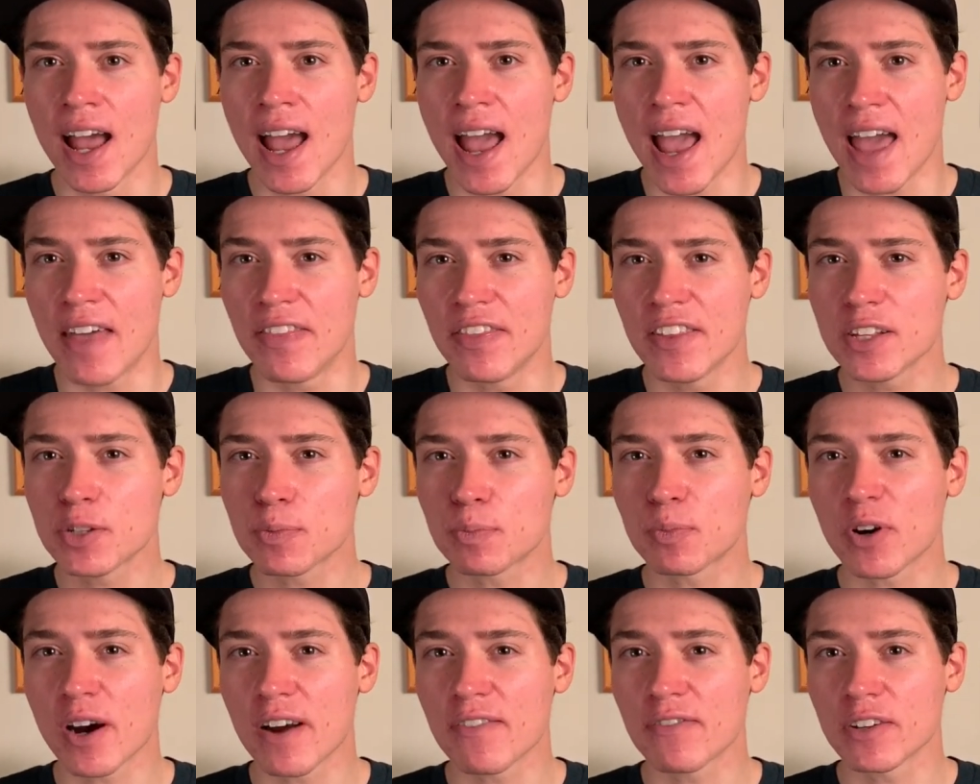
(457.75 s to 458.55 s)
and this
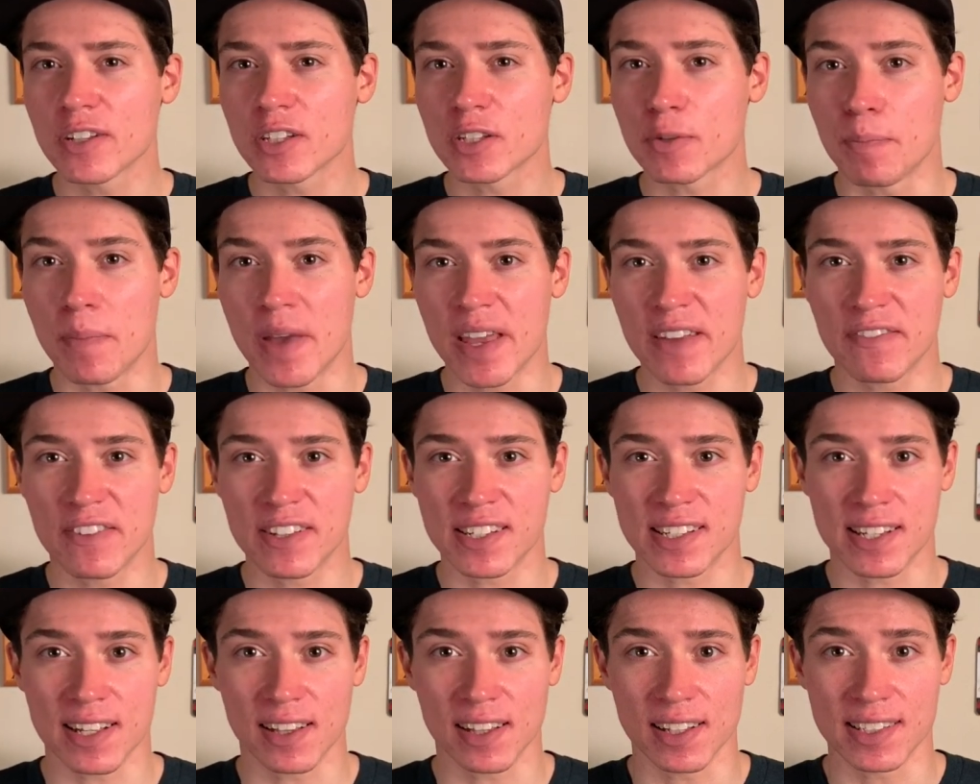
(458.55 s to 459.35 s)
preference may
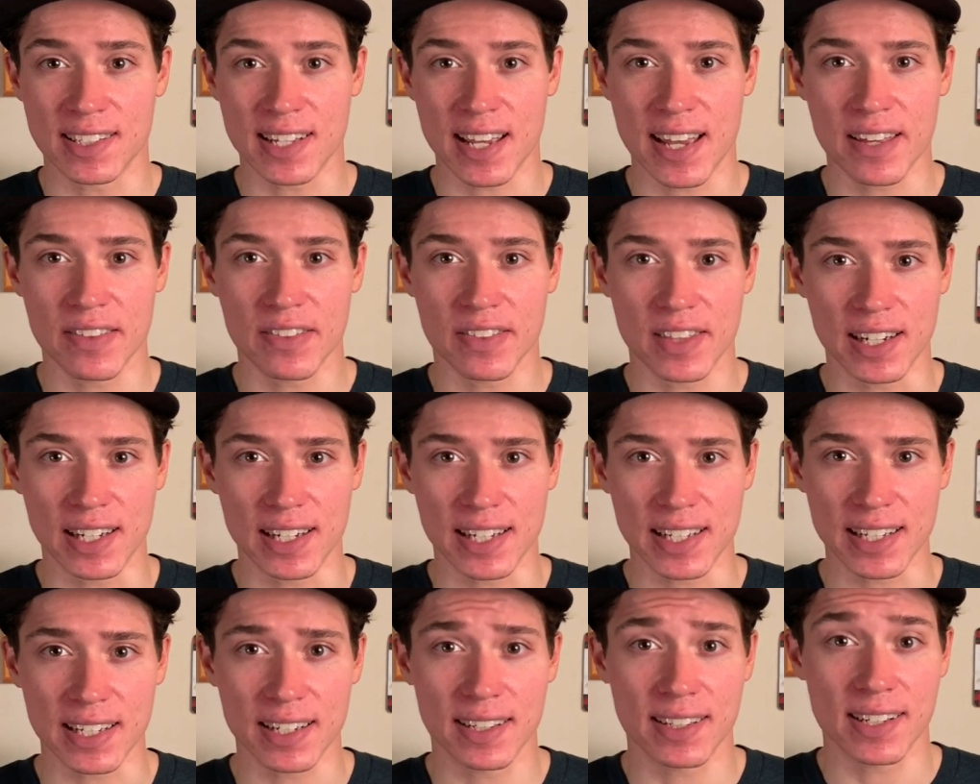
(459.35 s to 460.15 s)
facilitate the
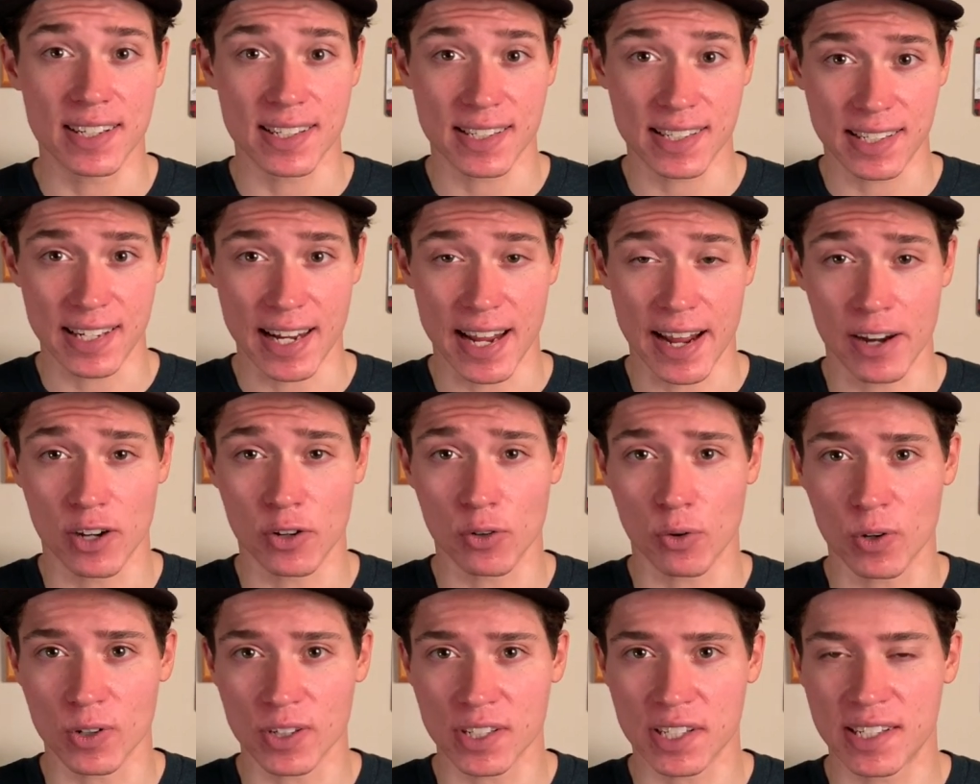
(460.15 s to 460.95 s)
need to stand
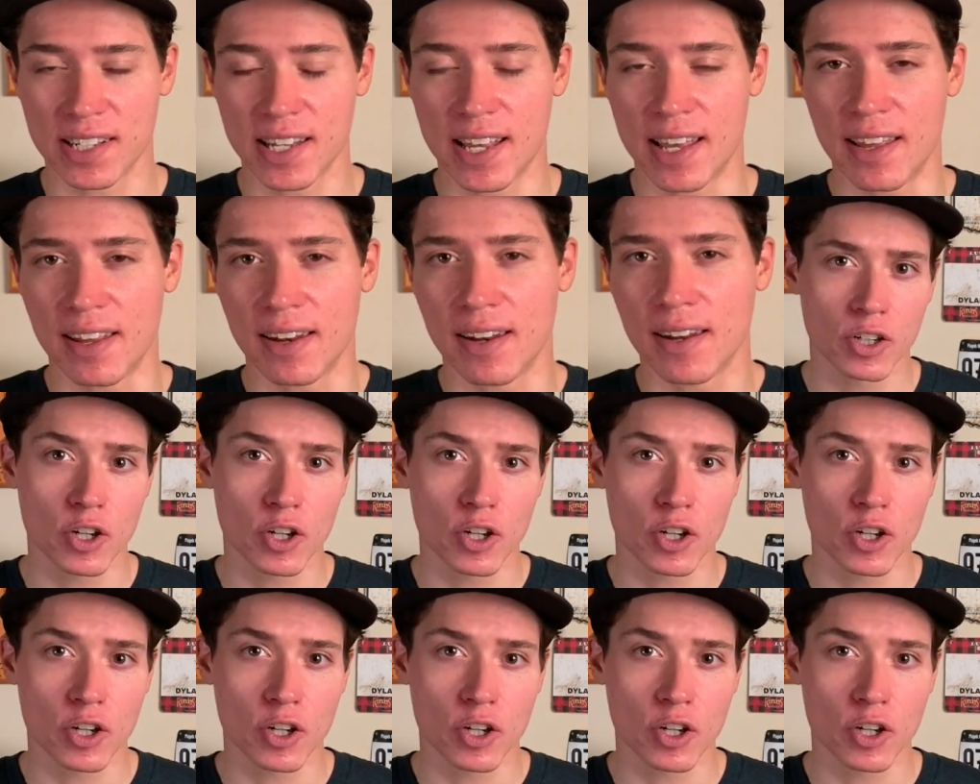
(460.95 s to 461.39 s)
or sit.